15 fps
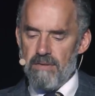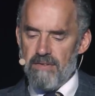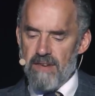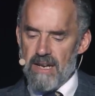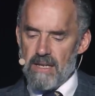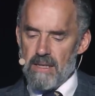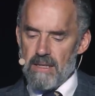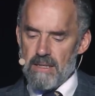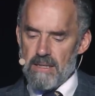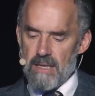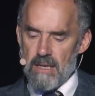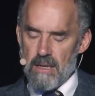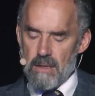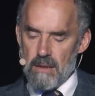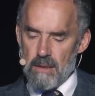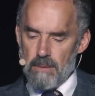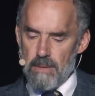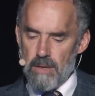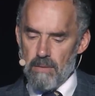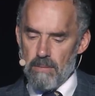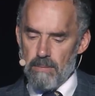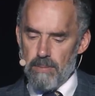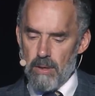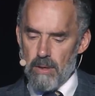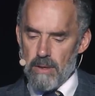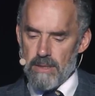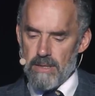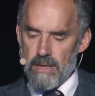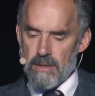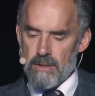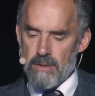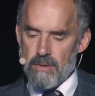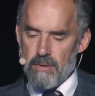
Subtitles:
fatally cynical about politics,